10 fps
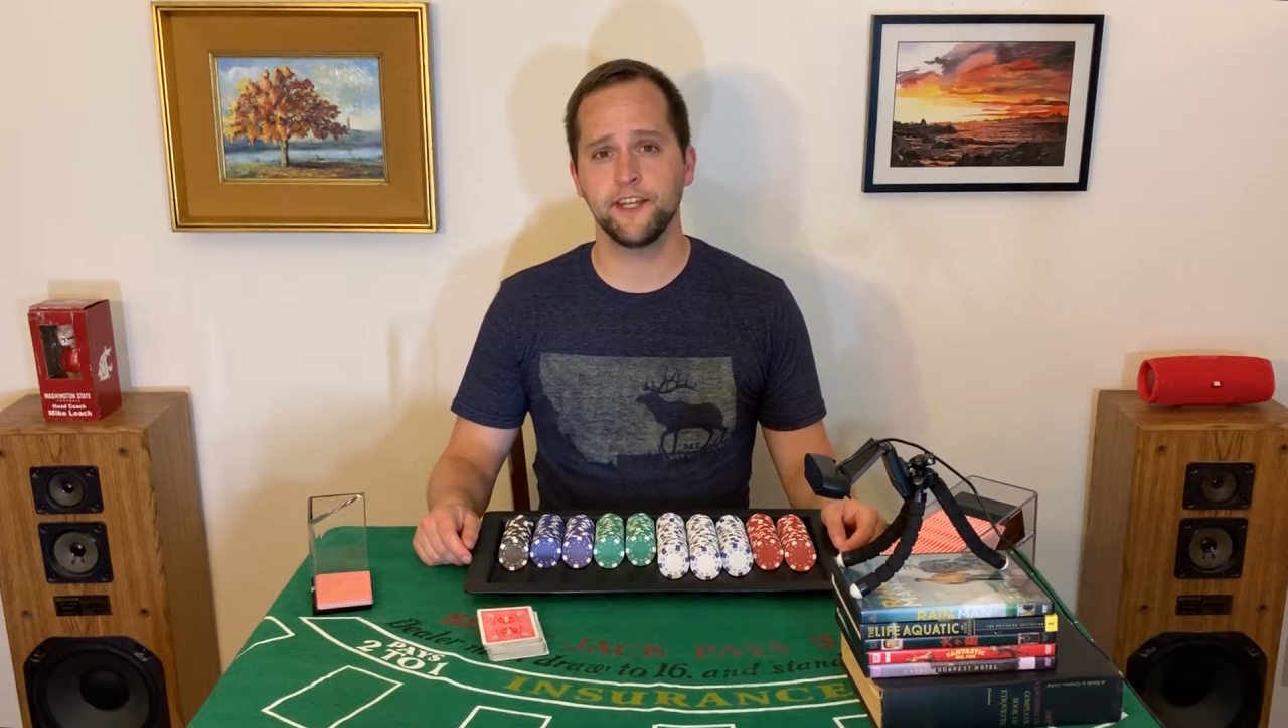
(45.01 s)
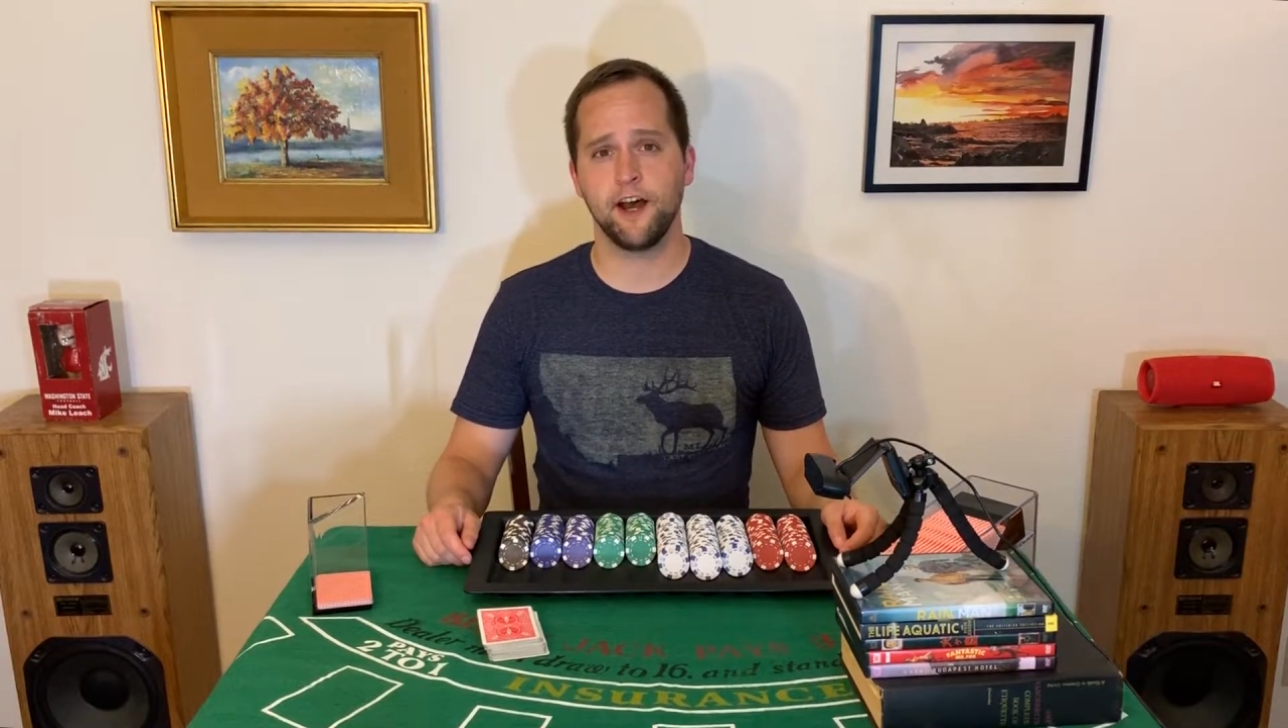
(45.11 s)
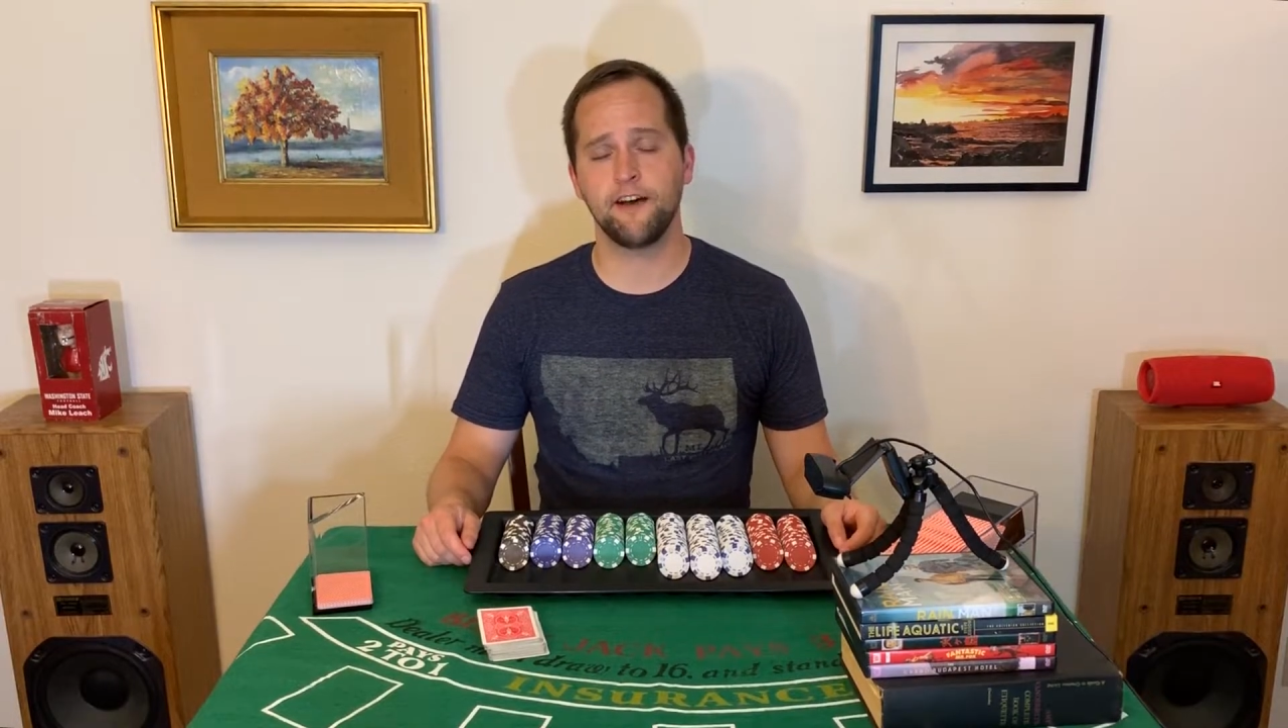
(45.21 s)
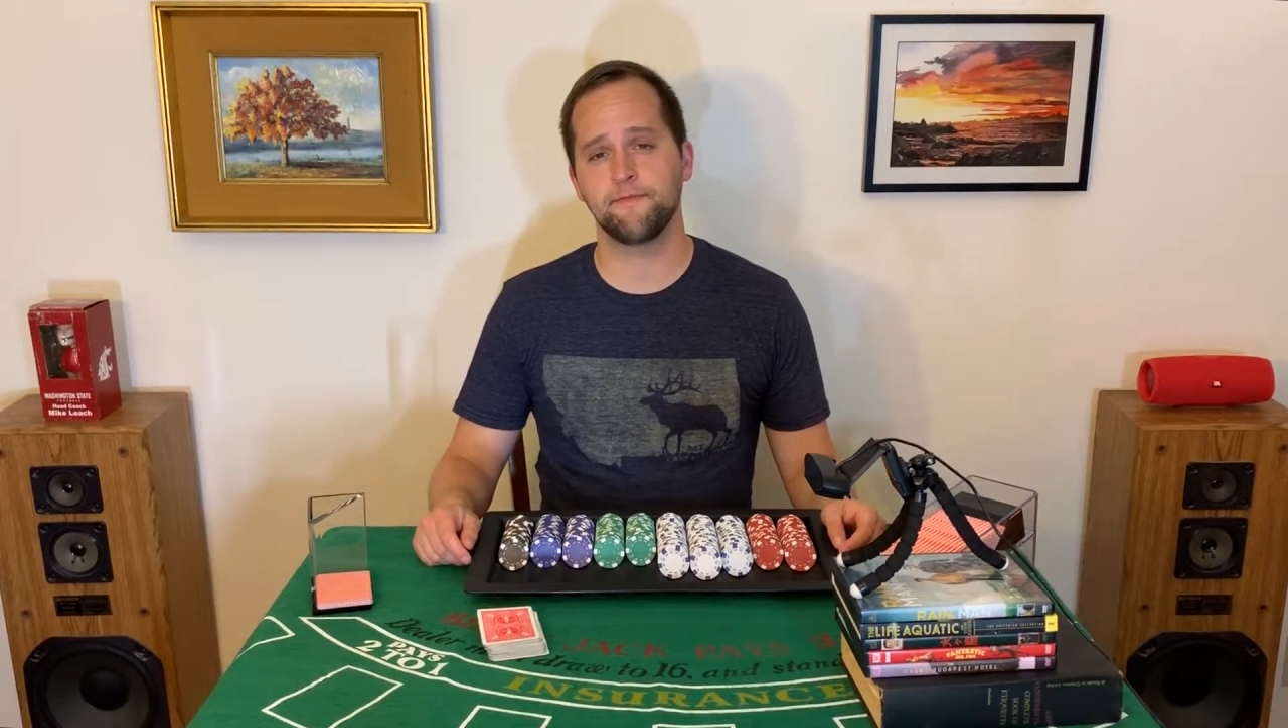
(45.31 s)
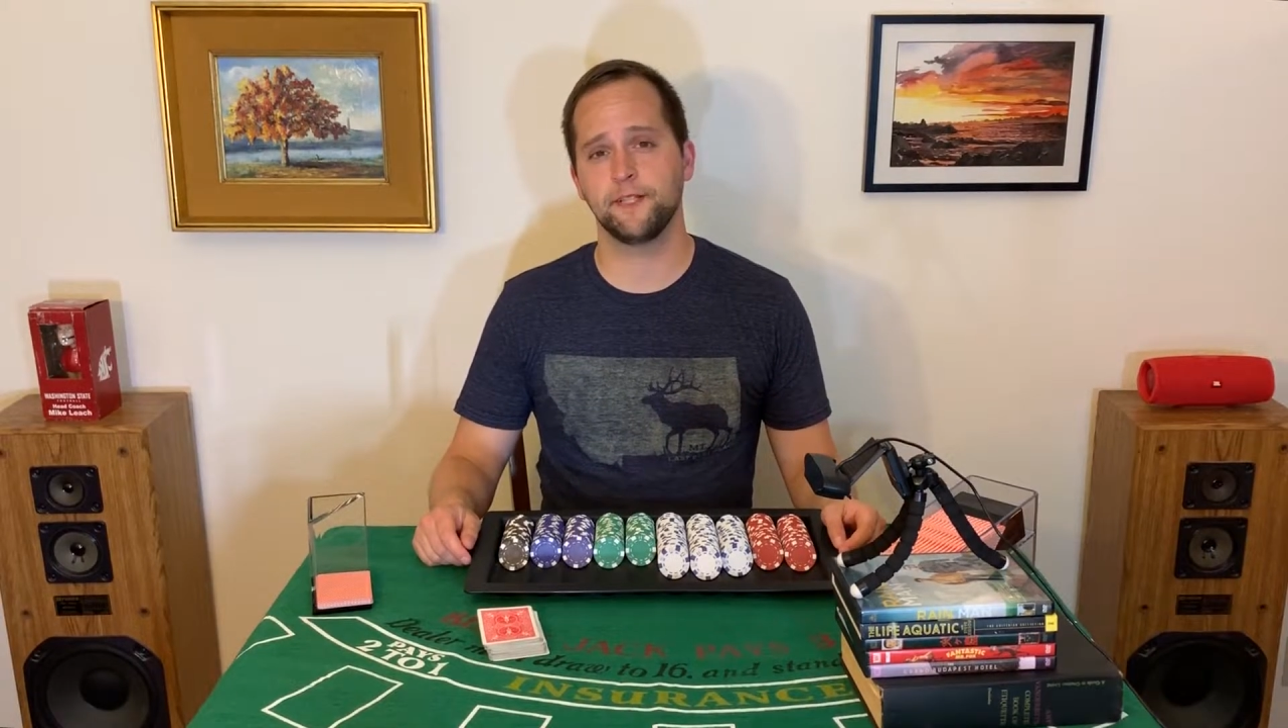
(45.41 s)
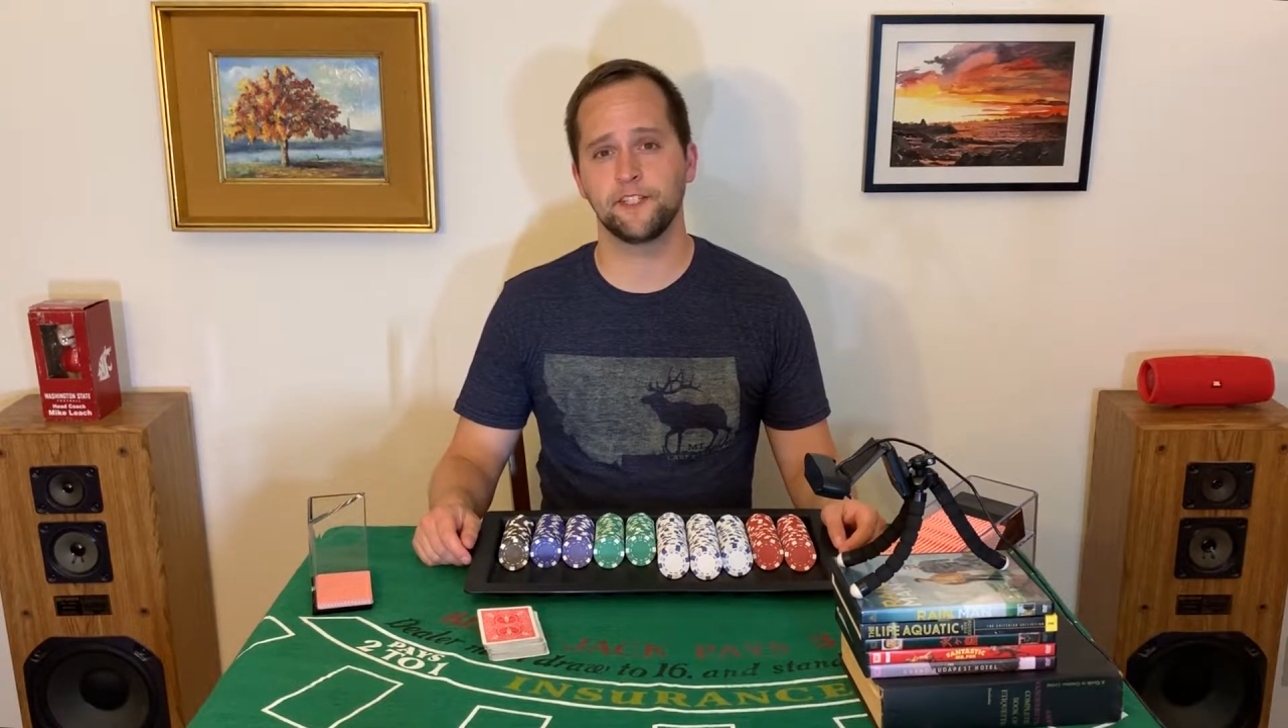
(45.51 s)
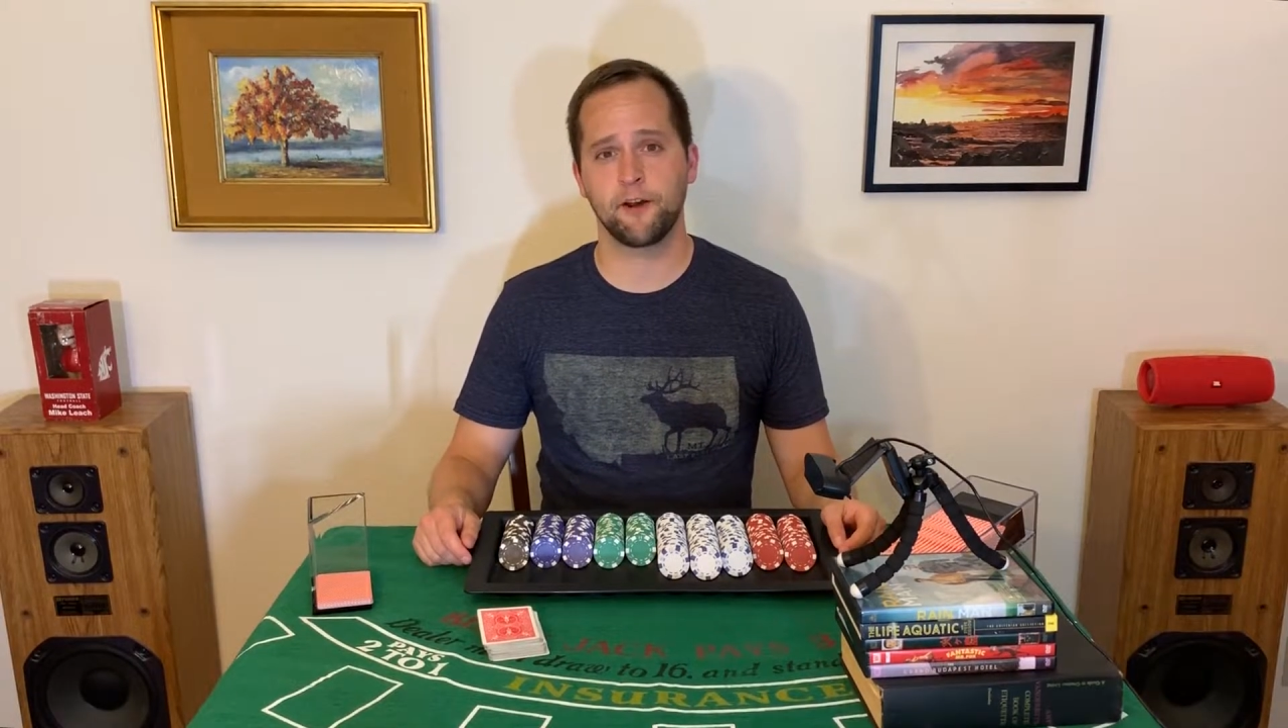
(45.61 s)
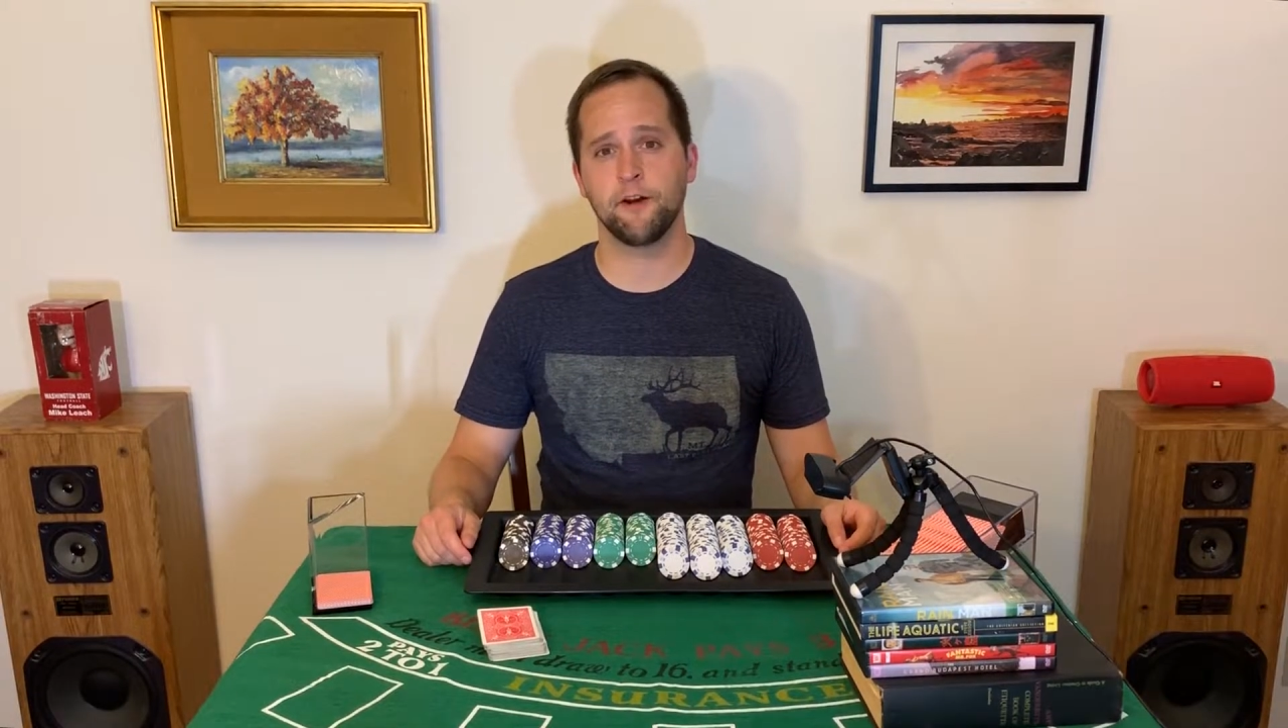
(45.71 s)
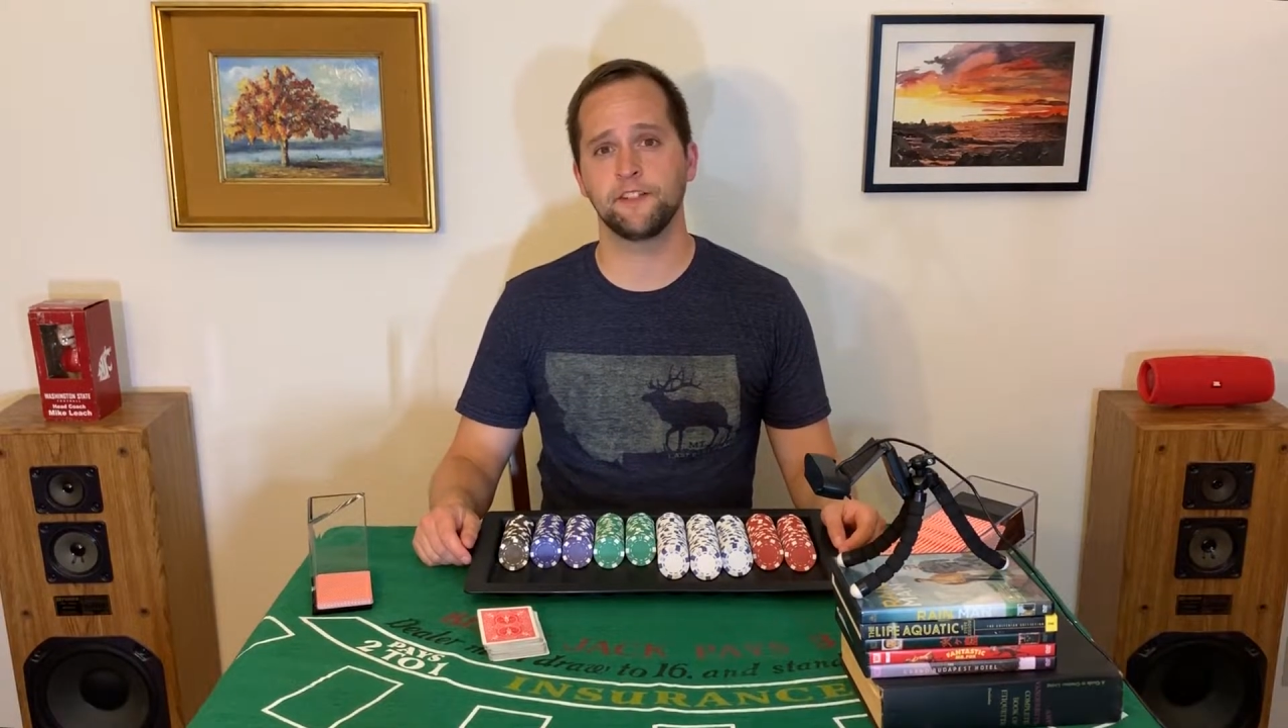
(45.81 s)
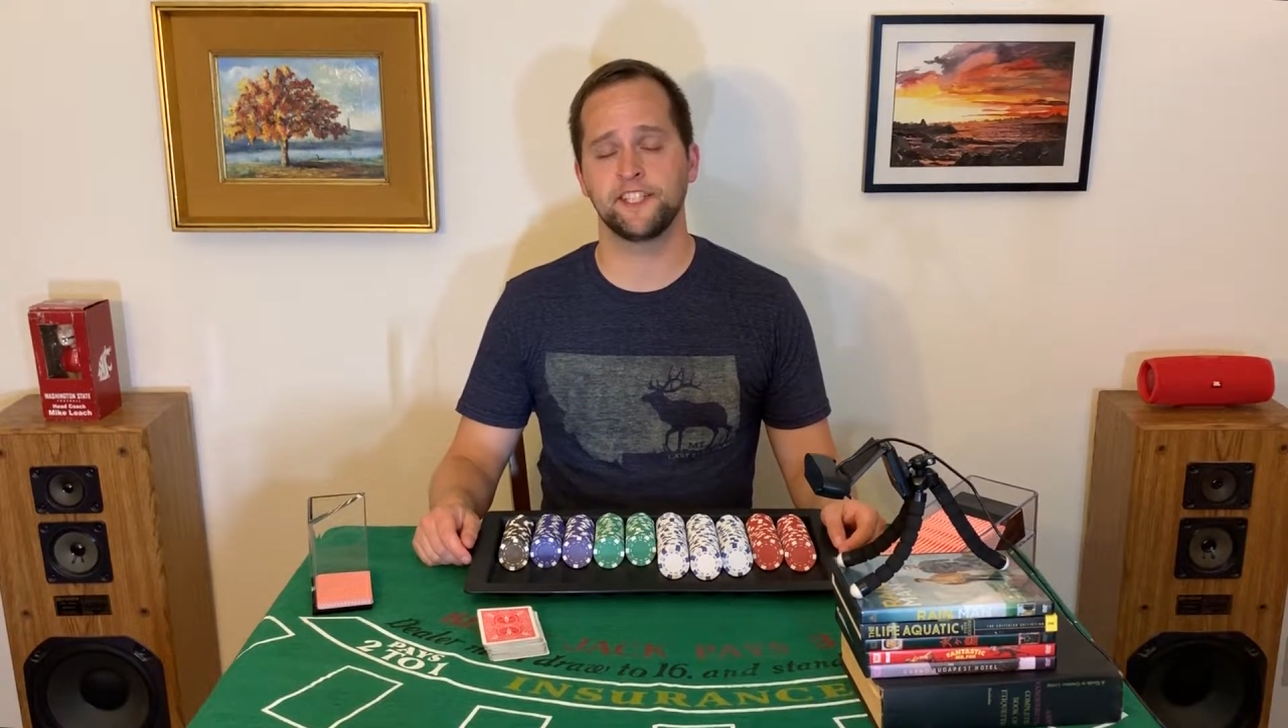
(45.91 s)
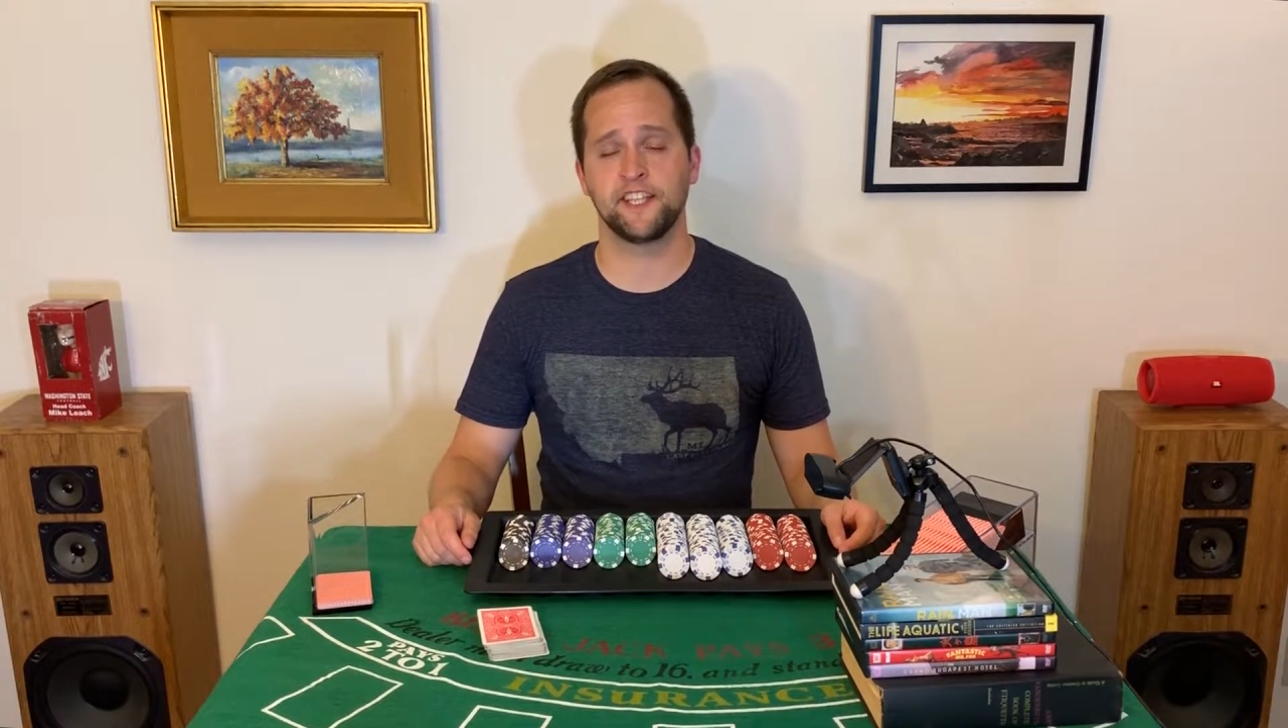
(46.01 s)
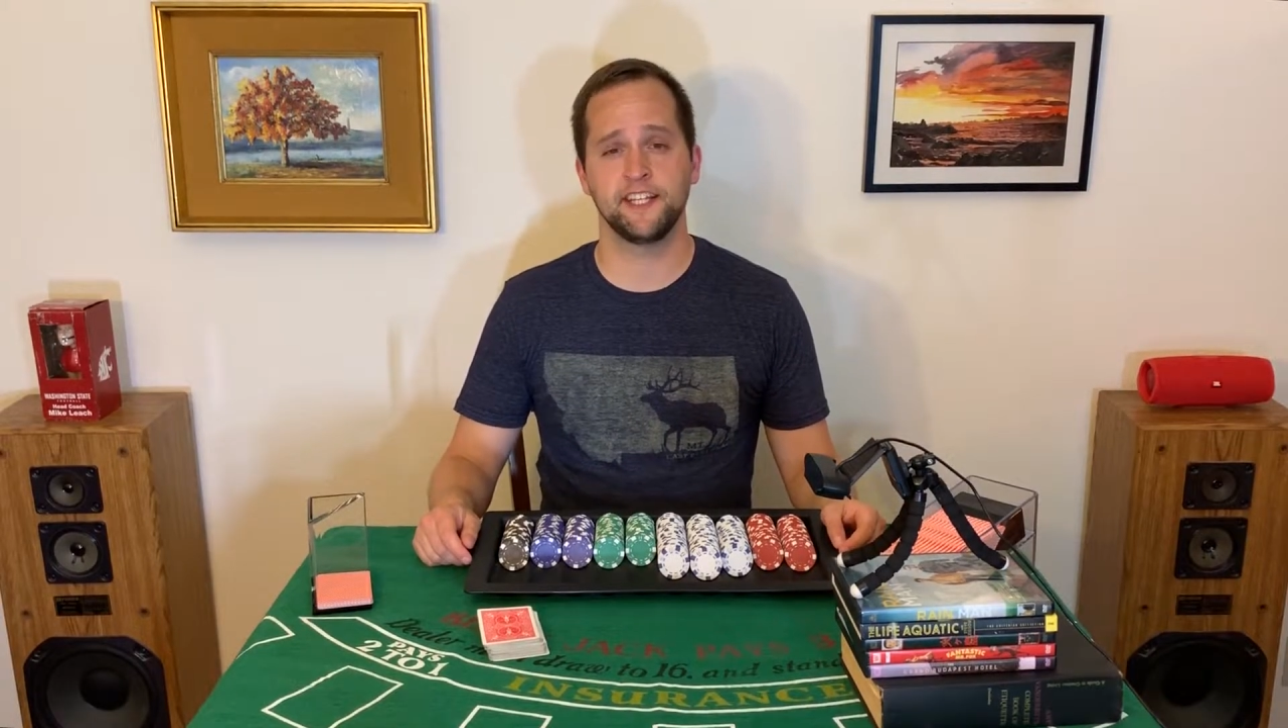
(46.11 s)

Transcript: Hoffman stars as an